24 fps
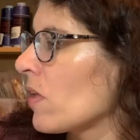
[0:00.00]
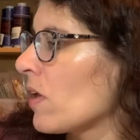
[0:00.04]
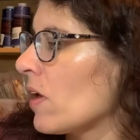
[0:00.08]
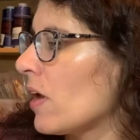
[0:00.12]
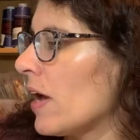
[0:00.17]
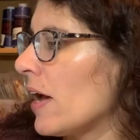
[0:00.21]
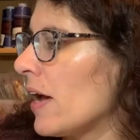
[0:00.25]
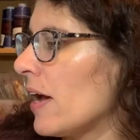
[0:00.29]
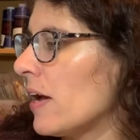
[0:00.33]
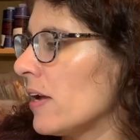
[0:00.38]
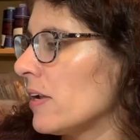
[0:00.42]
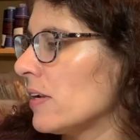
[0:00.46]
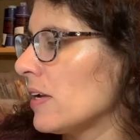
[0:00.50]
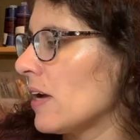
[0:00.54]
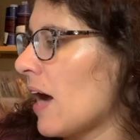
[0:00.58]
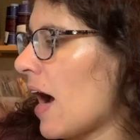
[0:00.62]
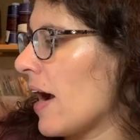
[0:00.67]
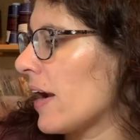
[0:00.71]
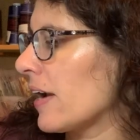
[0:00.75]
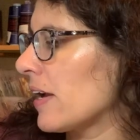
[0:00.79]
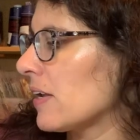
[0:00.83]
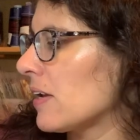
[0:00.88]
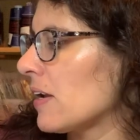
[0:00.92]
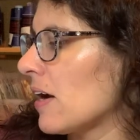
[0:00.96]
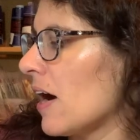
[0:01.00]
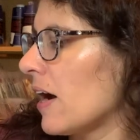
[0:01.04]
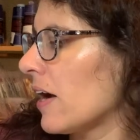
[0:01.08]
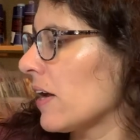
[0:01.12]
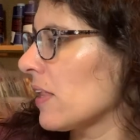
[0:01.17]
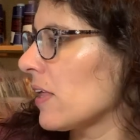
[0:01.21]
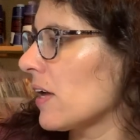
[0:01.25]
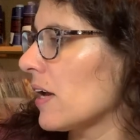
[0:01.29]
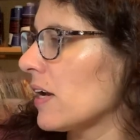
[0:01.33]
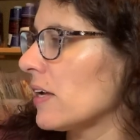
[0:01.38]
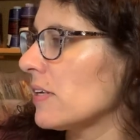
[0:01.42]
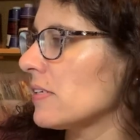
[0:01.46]
and I can
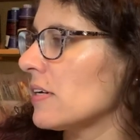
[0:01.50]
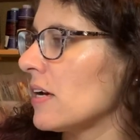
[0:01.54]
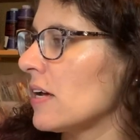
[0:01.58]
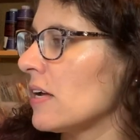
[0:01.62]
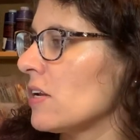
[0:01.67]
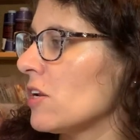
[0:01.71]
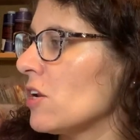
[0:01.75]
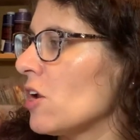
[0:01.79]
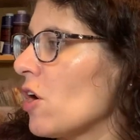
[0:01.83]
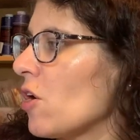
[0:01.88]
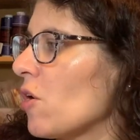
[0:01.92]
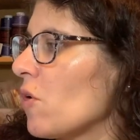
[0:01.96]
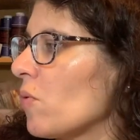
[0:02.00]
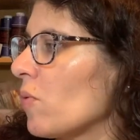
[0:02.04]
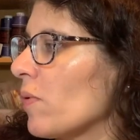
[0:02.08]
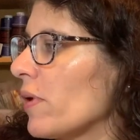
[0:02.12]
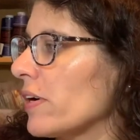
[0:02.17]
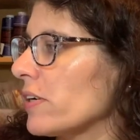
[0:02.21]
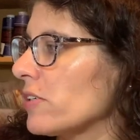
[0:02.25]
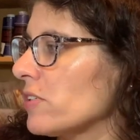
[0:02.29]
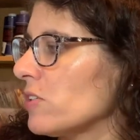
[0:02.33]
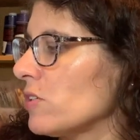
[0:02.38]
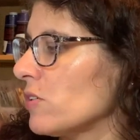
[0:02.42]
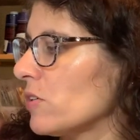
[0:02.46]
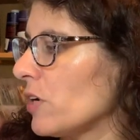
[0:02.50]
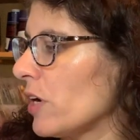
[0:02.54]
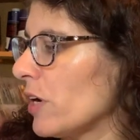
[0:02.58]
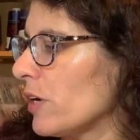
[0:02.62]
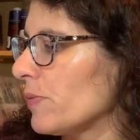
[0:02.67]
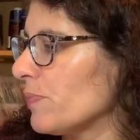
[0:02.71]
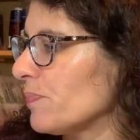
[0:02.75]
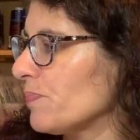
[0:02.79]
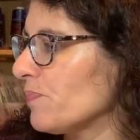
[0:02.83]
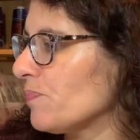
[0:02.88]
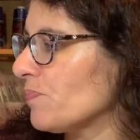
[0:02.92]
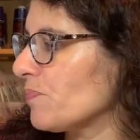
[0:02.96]
highlight and know where to
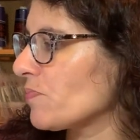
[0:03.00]
go.